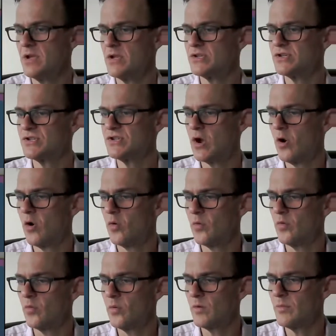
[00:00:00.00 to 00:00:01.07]

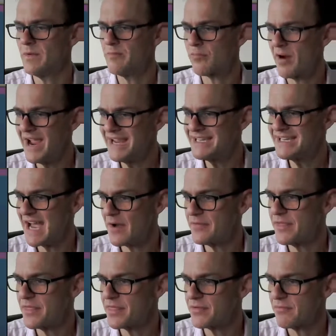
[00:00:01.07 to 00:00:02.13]
So when we break
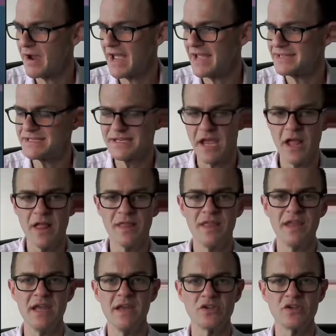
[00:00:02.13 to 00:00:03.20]
down the threats, the